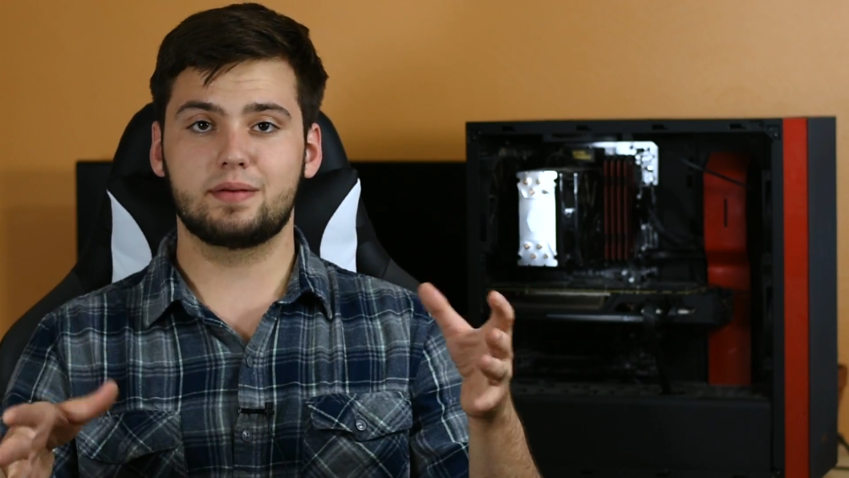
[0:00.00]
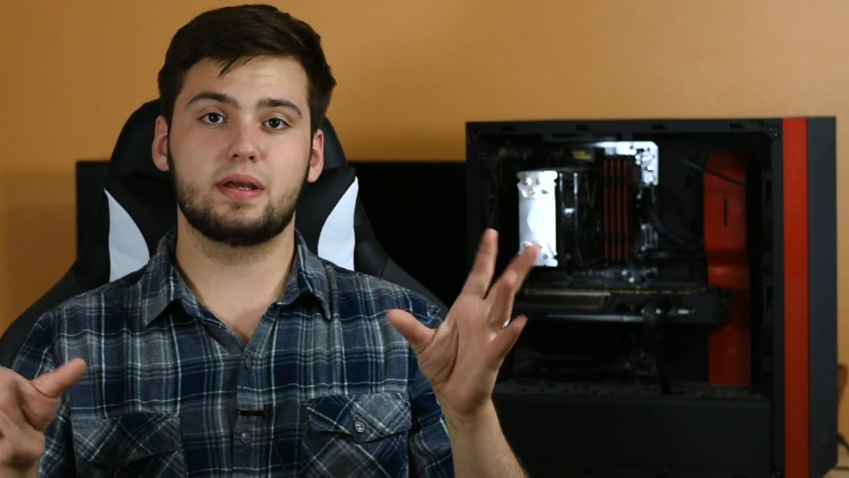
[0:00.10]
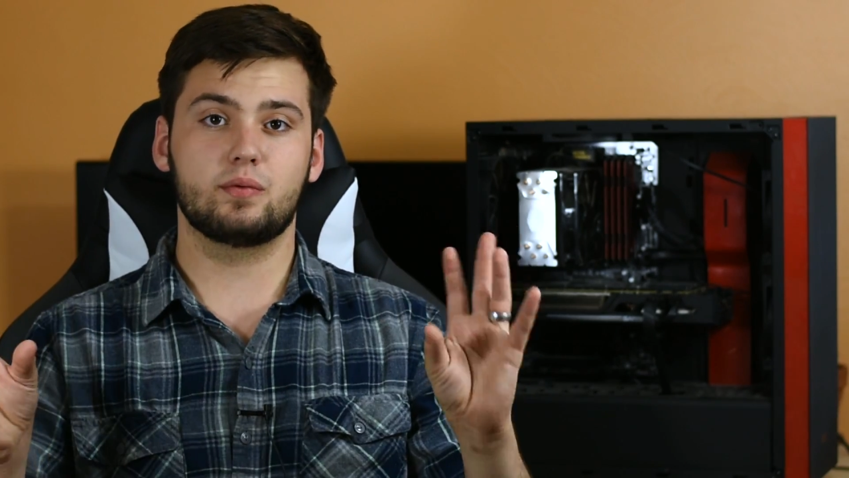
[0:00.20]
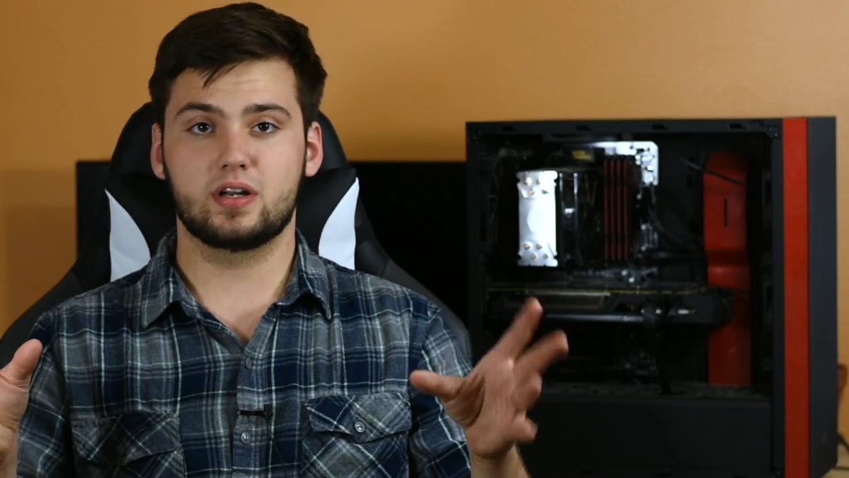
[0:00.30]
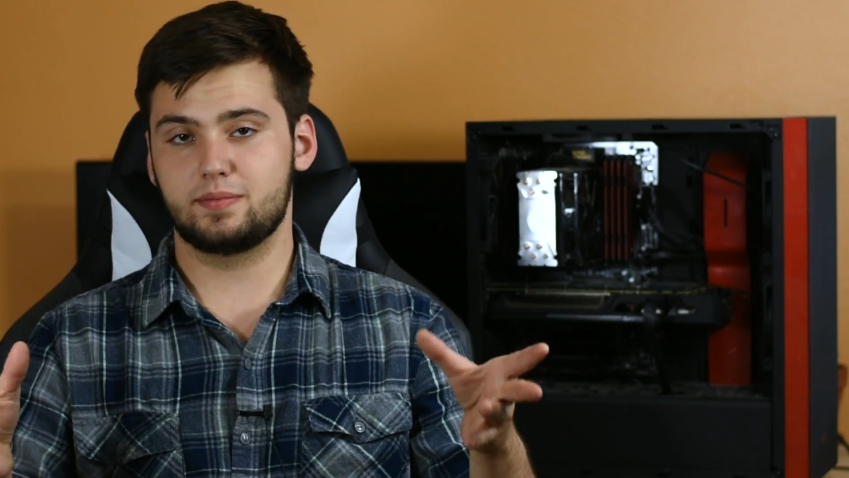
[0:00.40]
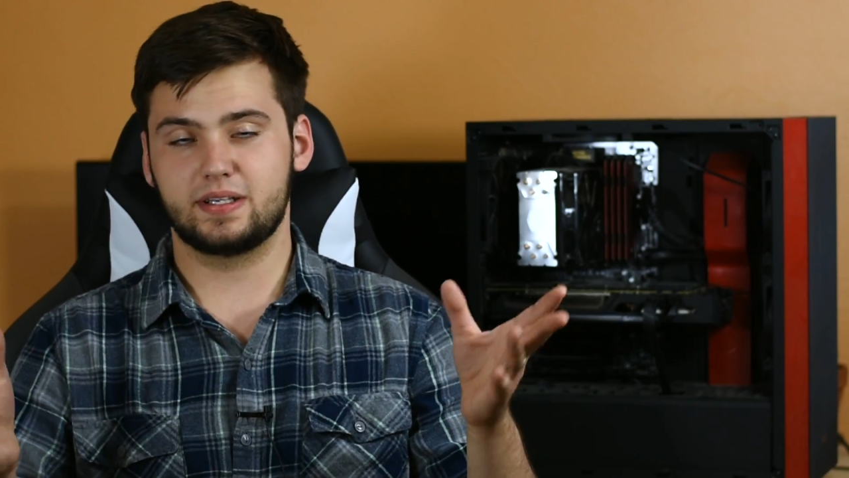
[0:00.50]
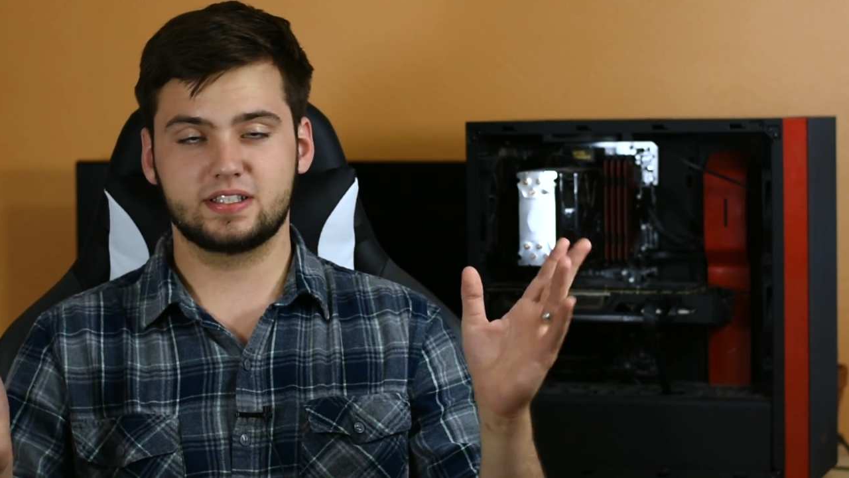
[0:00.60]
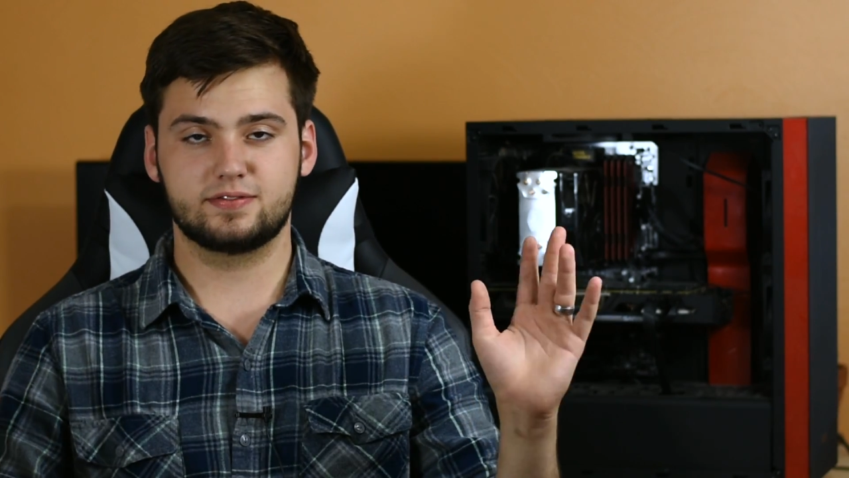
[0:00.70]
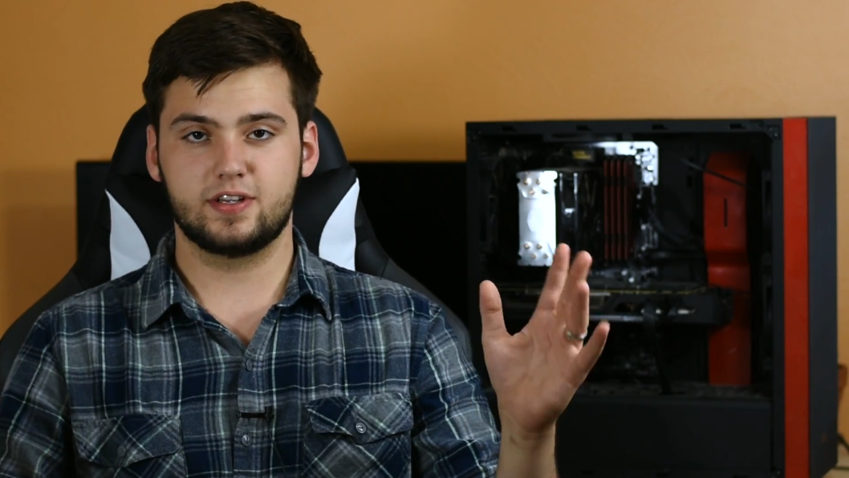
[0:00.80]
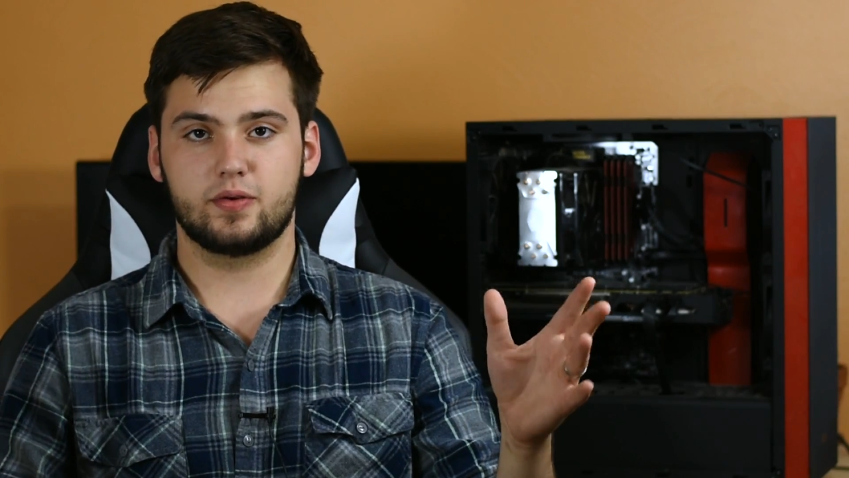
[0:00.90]
I wanted to make
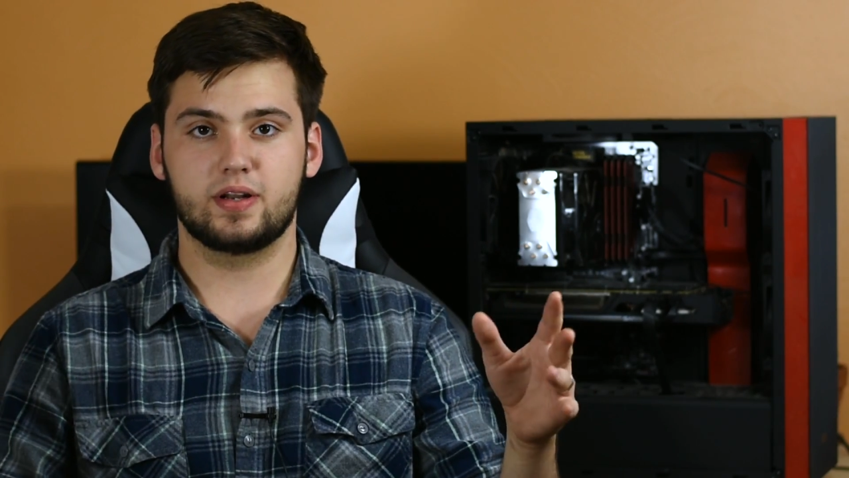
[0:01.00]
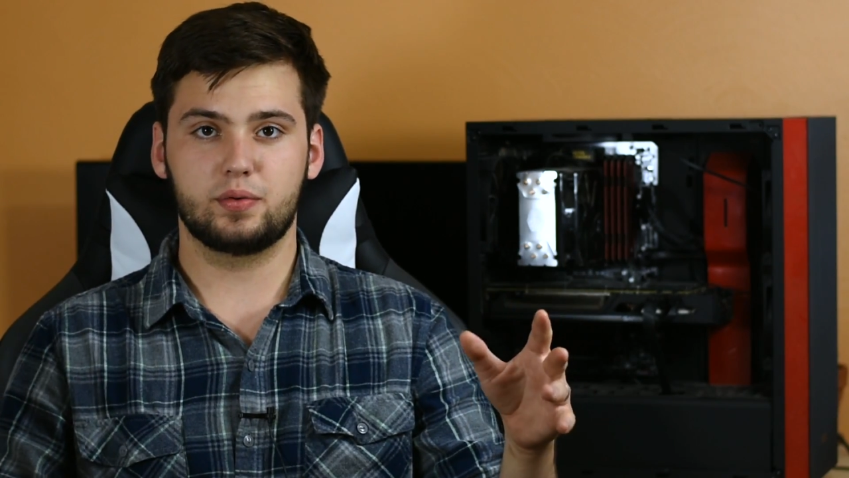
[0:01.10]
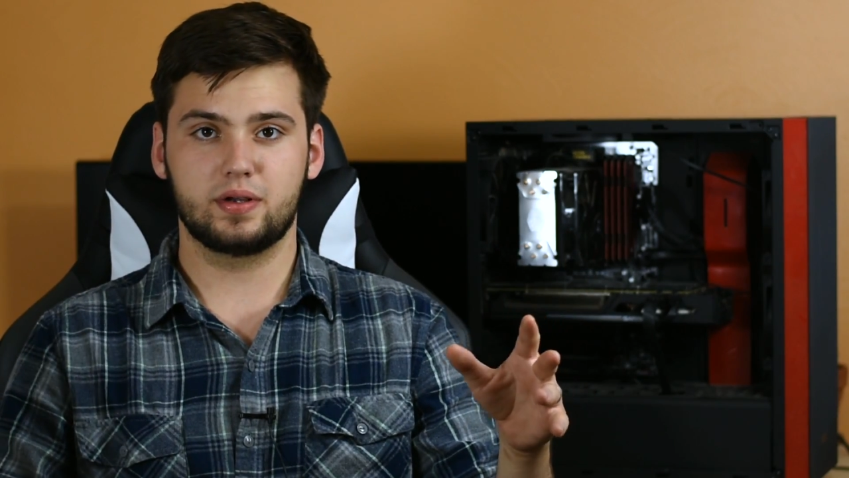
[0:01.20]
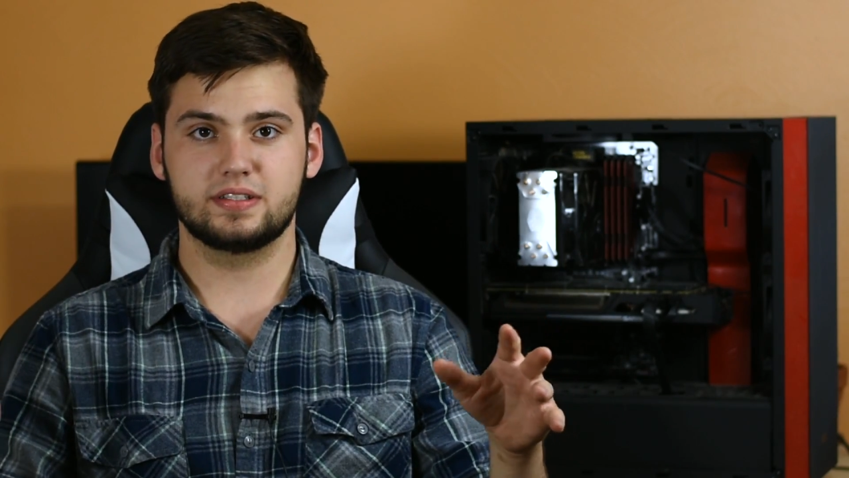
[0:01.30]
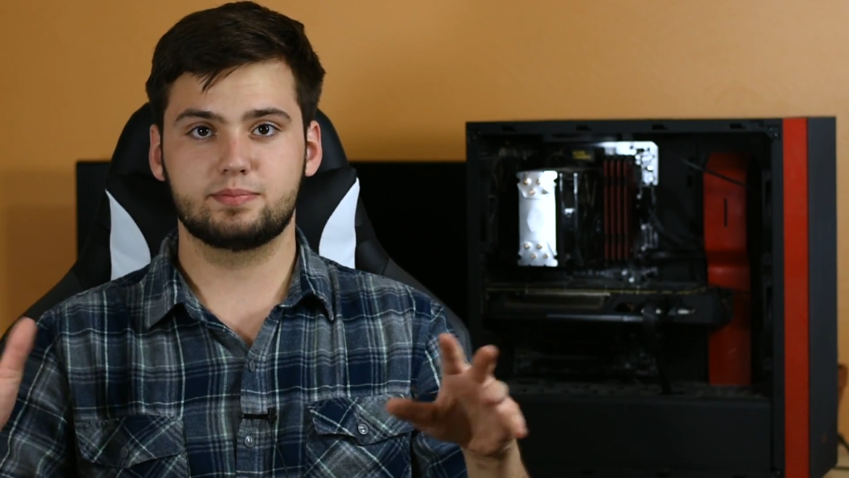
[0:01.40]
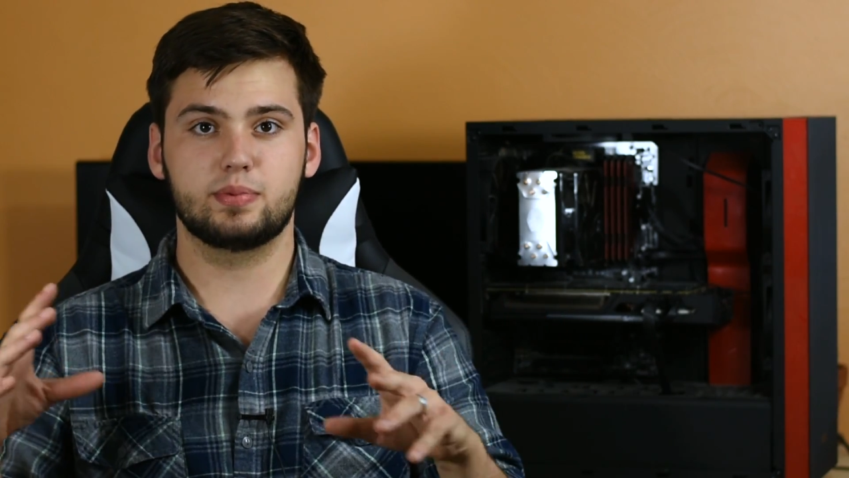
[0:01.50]
this video anyways,